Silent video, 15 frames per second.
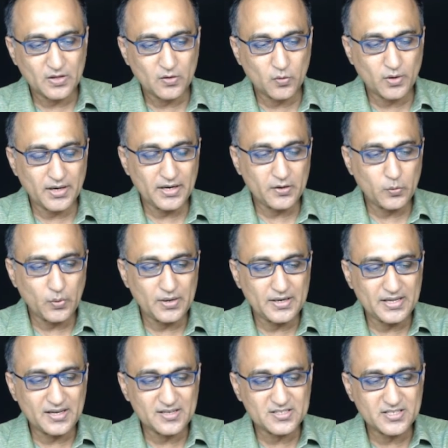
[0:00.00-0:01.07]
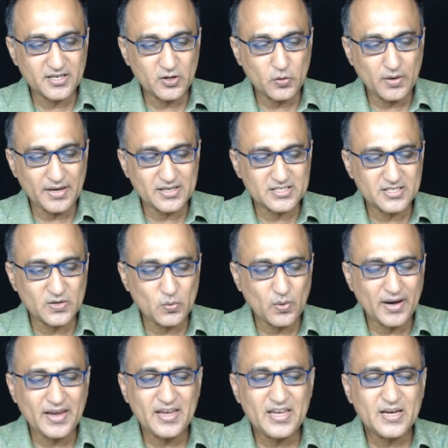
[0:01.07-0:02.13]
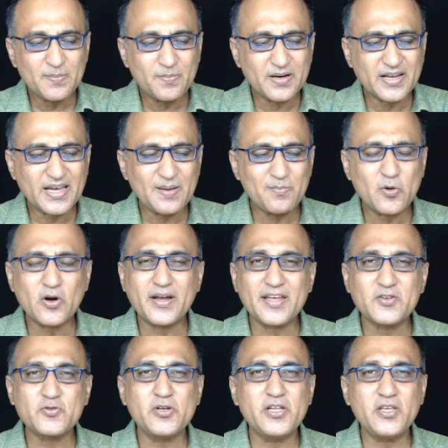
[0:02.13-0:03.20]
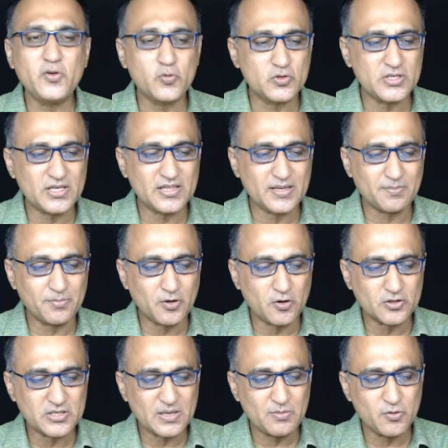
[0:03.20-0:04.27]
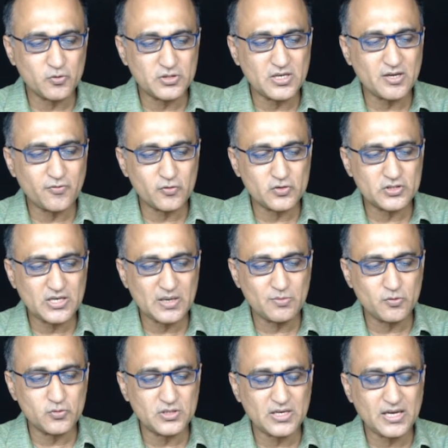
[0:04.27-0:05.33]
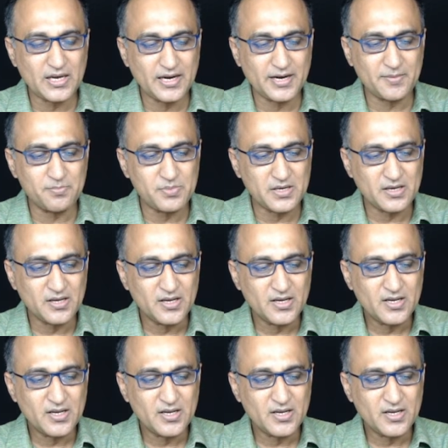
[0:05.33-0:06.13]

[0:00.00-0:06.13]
Okay, 20 are sent to X and Y, but I am not actually using them because I am using, if you see, I am using A and B.